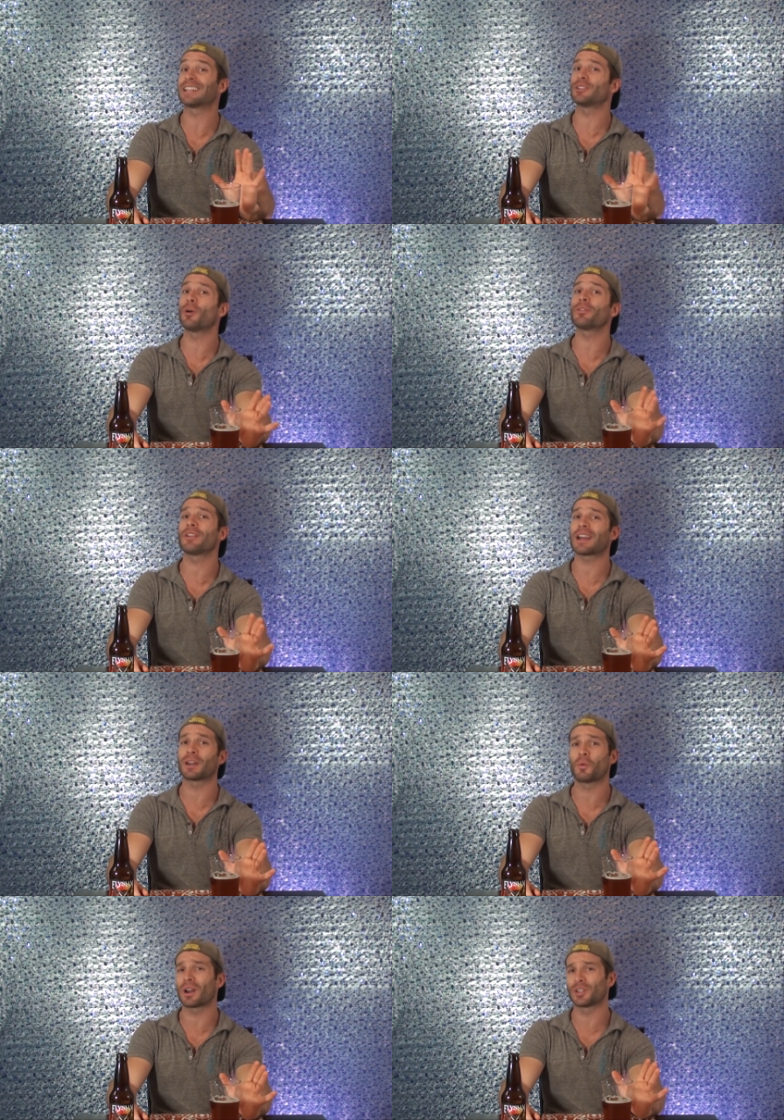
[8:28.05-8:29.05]
I don't think
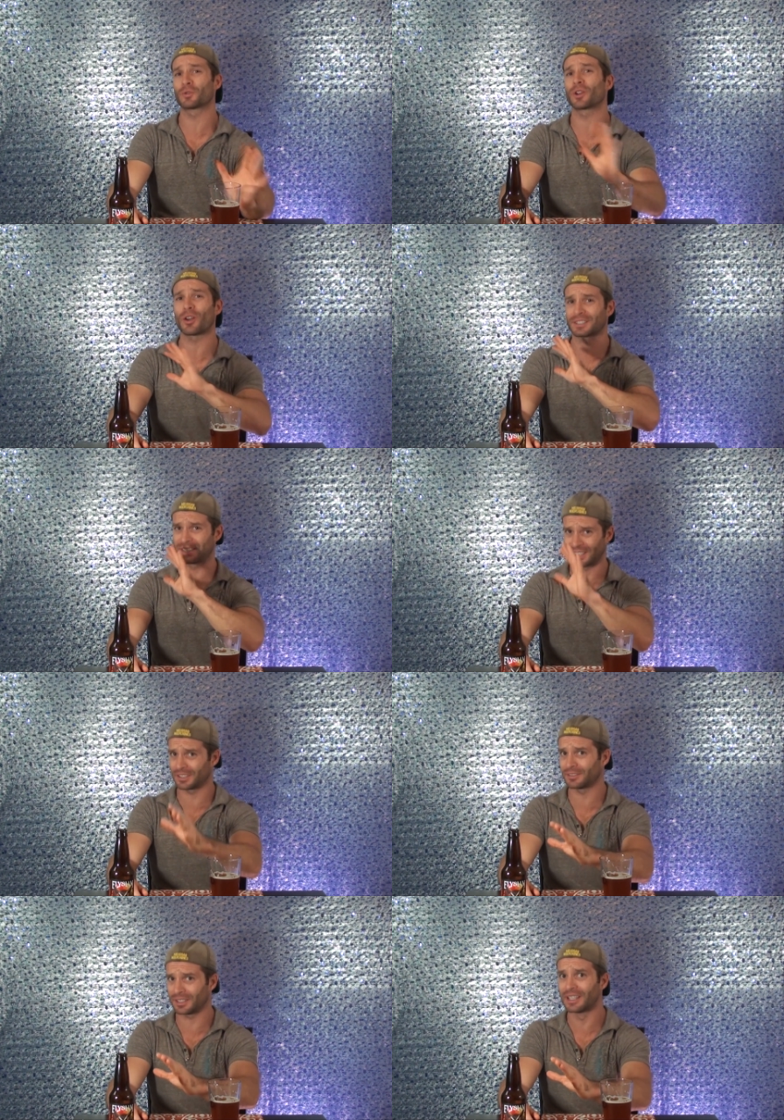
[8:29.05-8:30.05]
I'd want to drink all
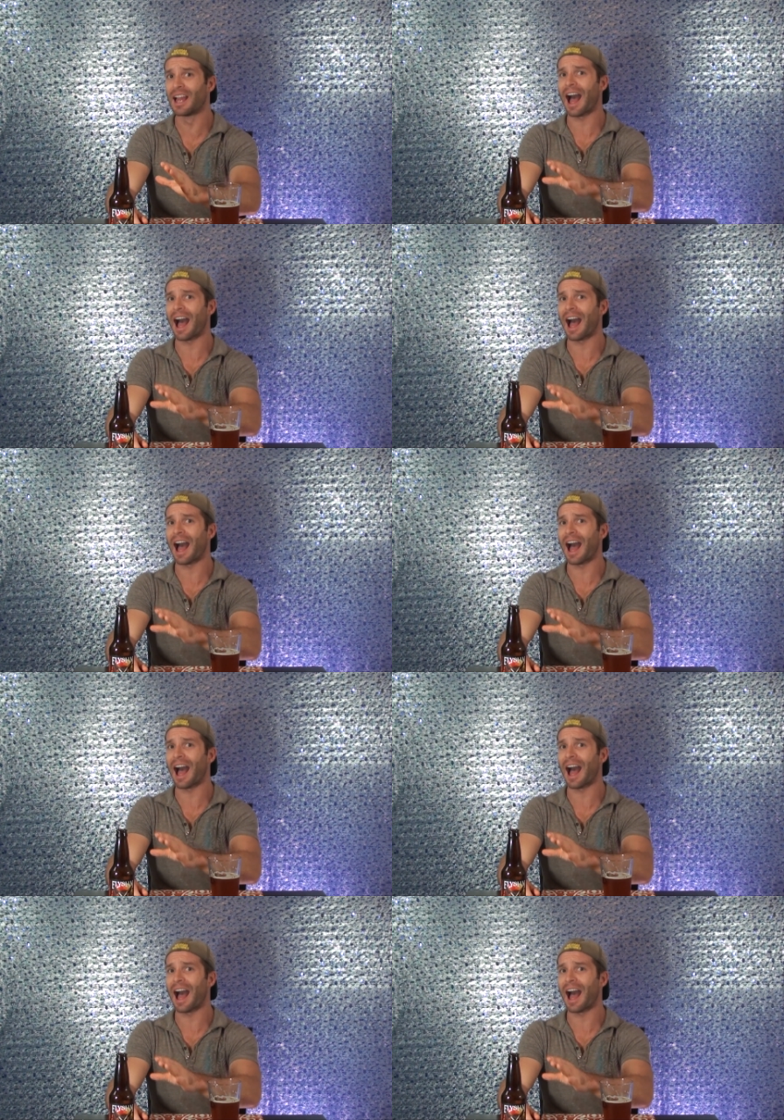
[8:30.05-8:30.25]
6 of it.